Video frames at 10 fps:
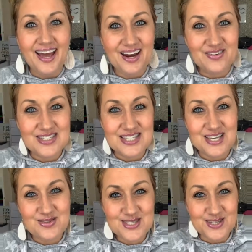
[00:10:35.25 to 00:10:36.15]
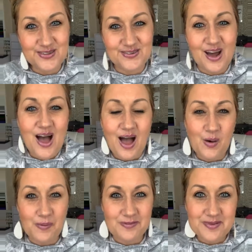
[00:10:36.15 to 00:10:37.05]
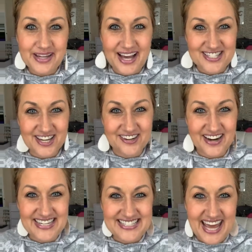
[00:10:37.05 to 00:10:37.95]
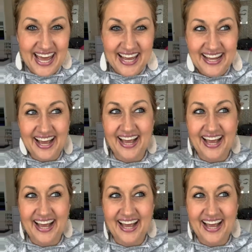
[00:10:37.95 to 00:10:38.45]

And I will see you soon. I hope everybody has a great day